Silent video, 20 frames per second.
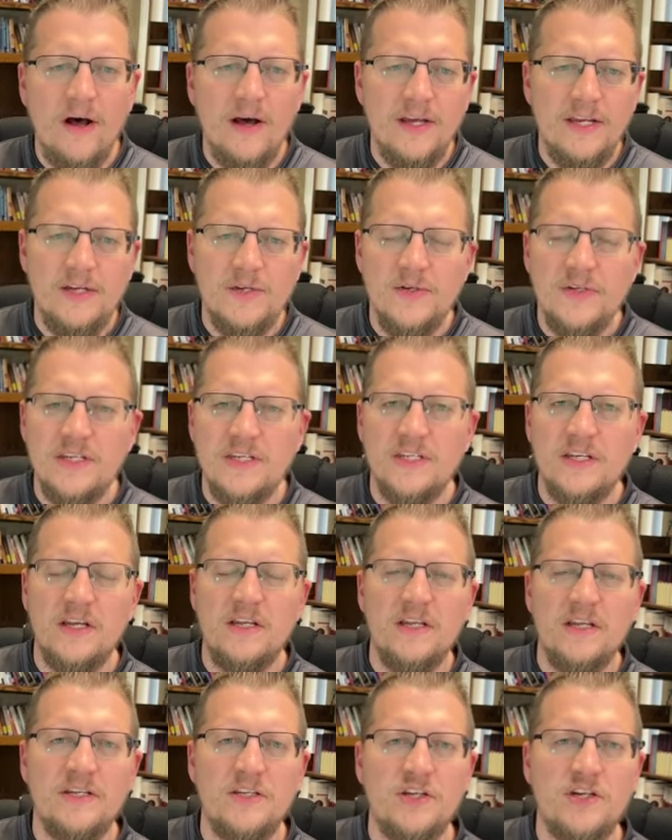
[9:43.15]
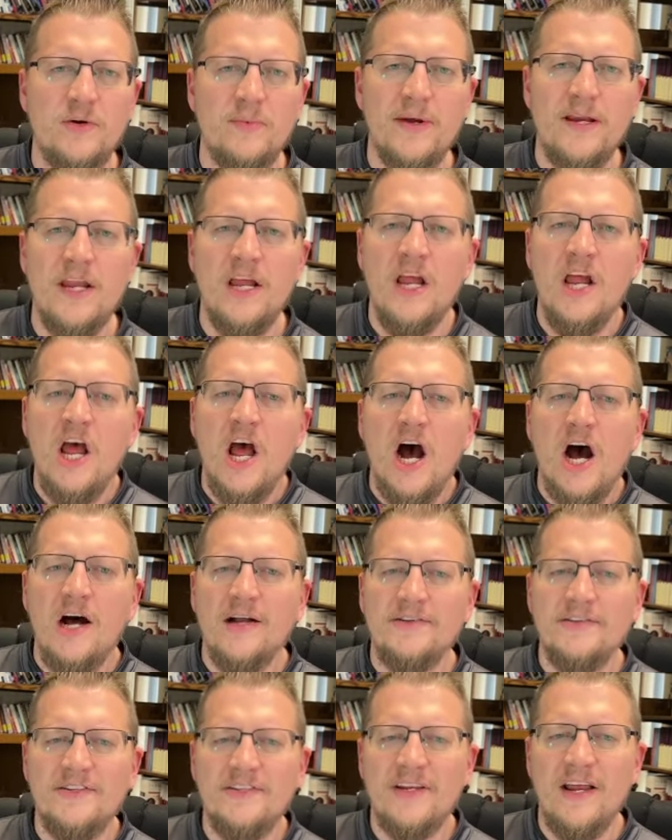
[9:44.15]
I use this on the sermon
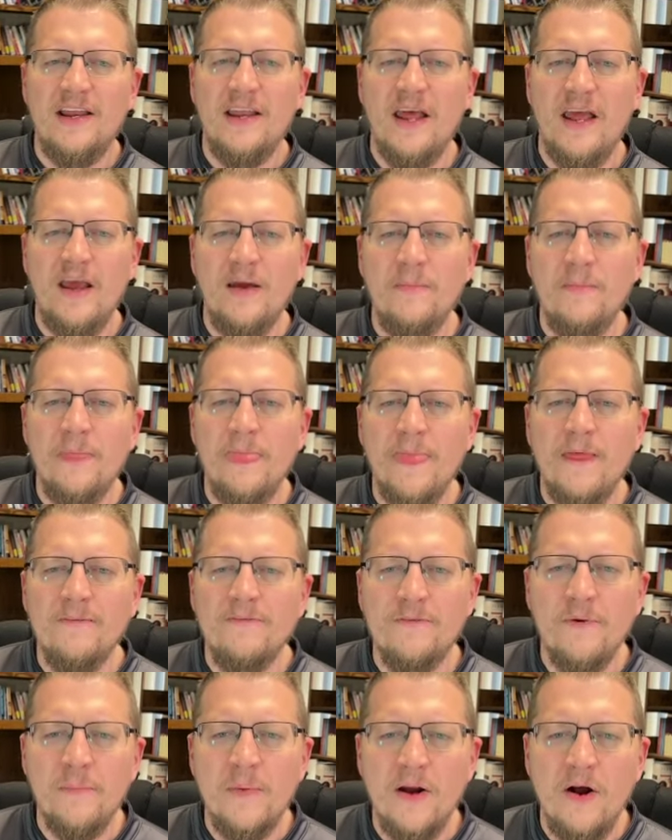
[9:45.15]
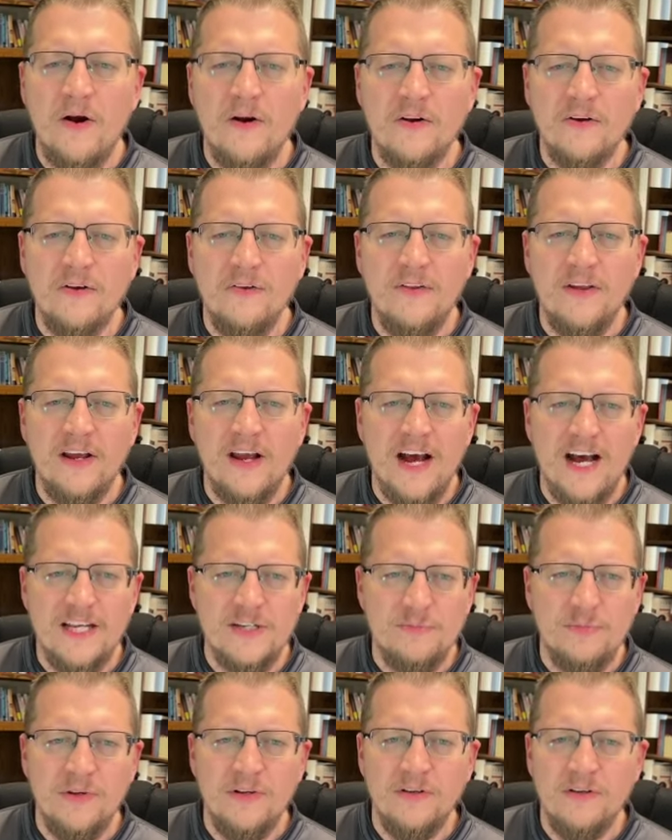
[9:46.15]
on Sunday from an article in the
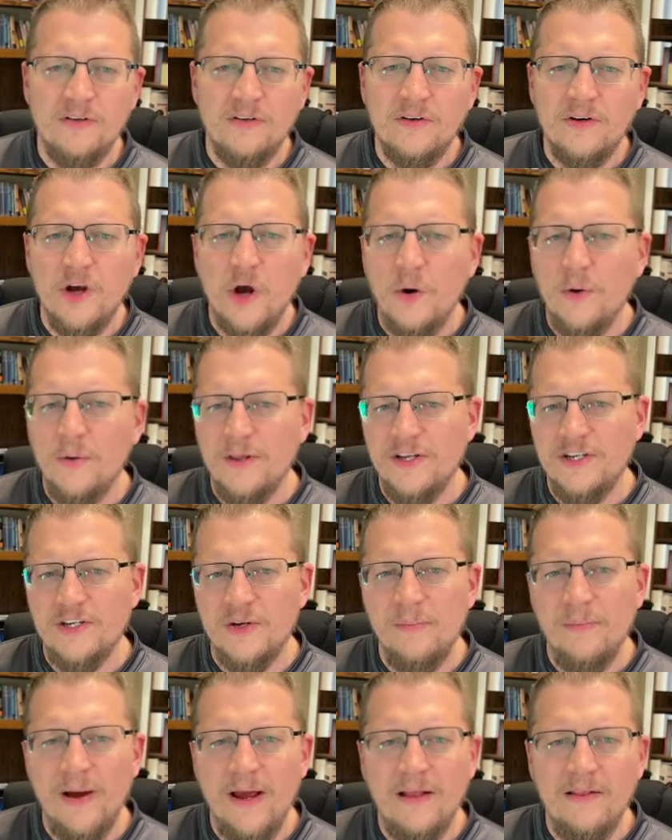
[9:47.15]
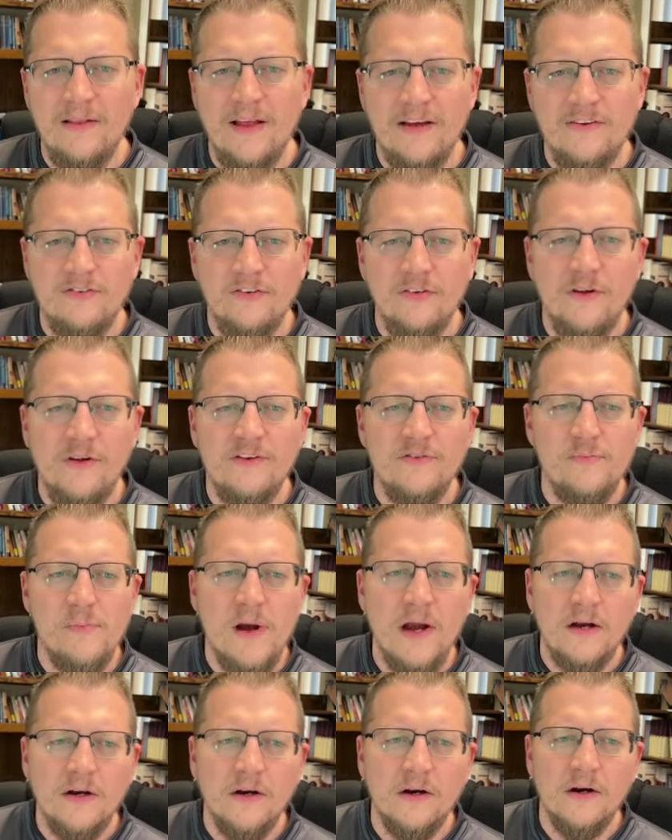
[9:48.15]
Gospel Coalition by Leslie
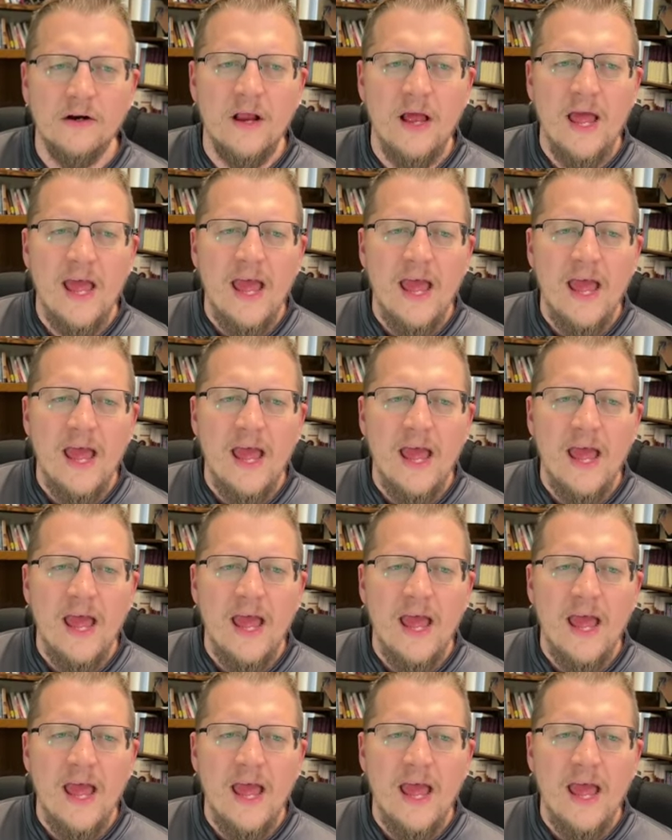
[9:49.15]
Schmucker.